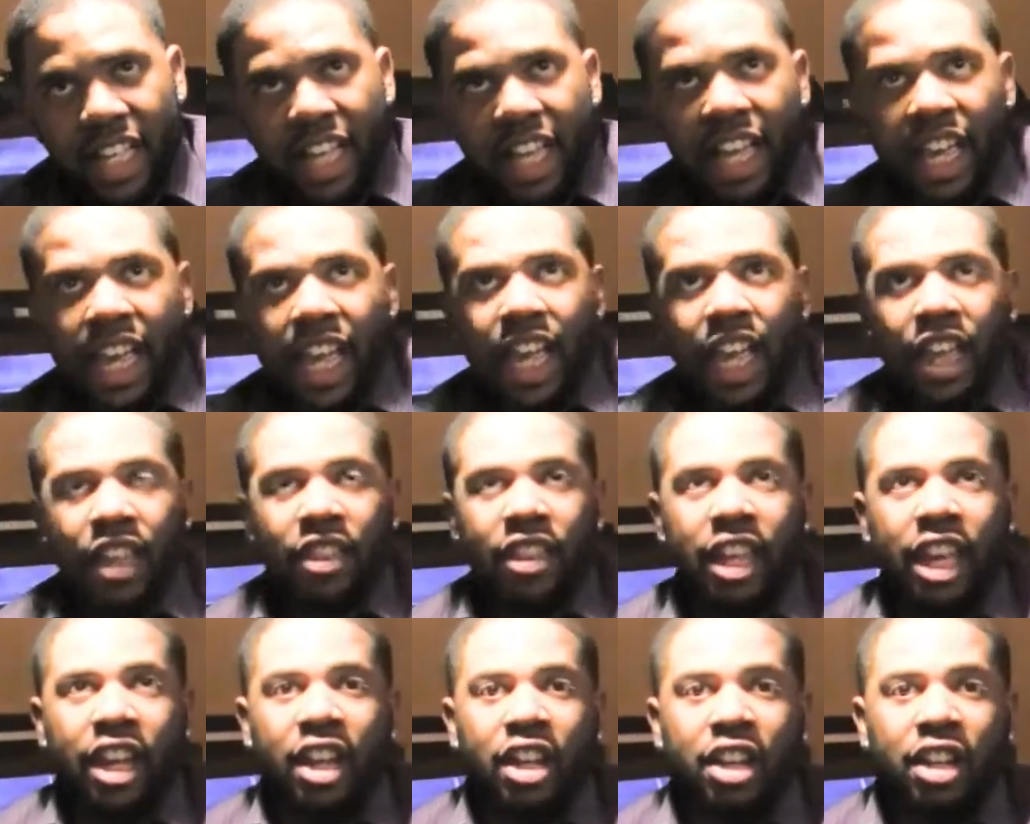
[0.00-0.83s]

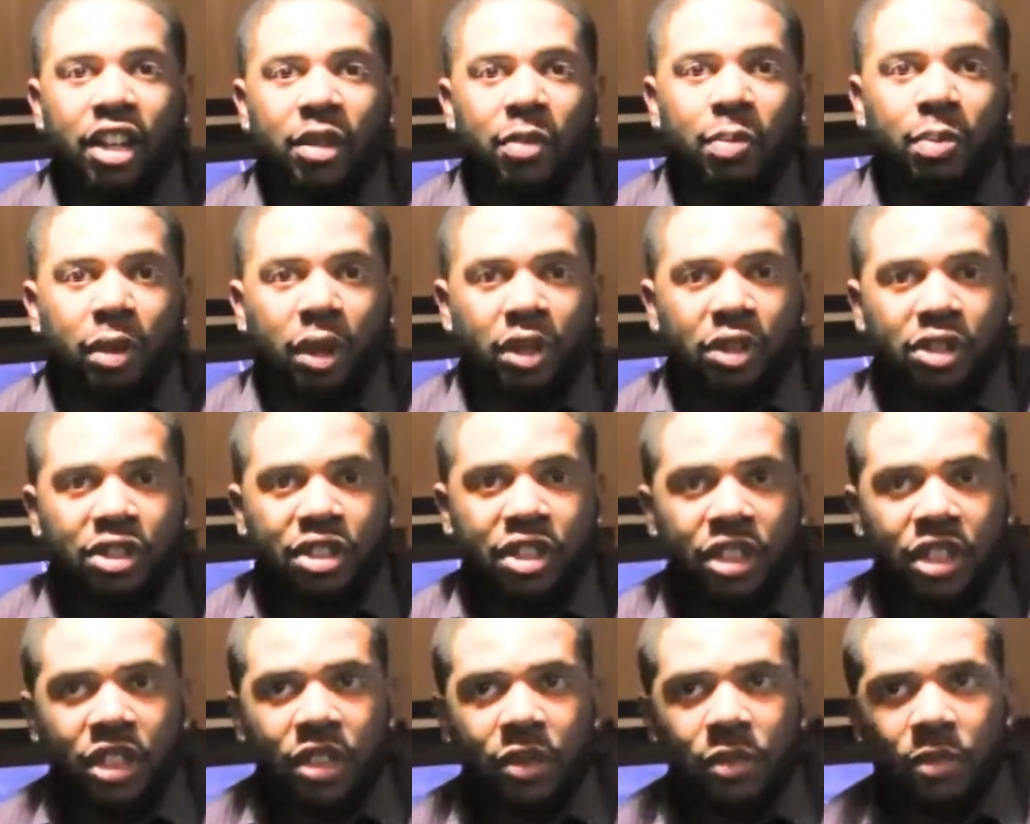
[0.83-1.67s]
and they can
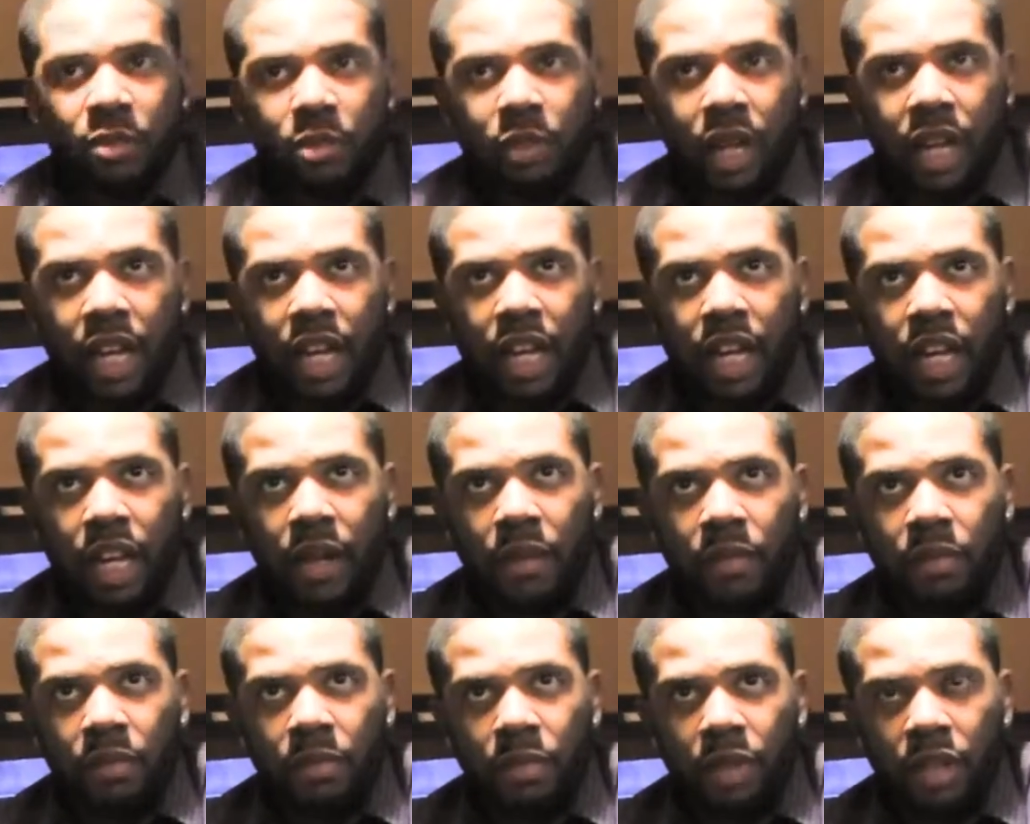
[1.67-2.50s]
purchase
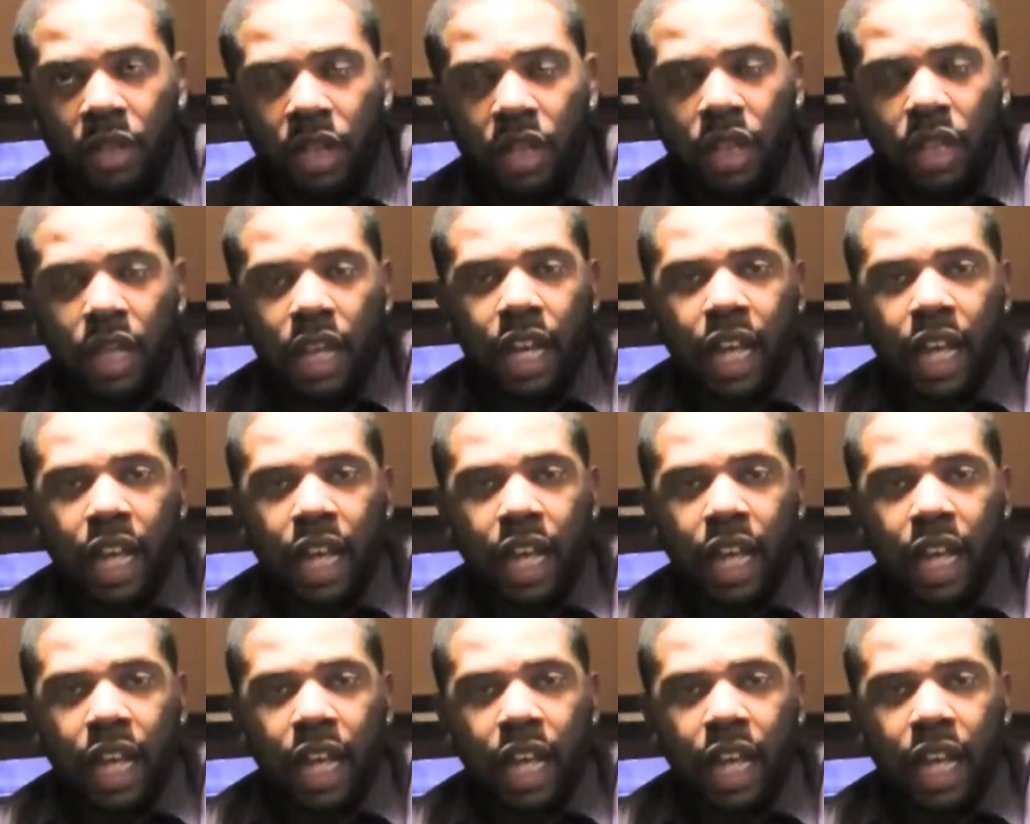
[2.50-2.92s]
my book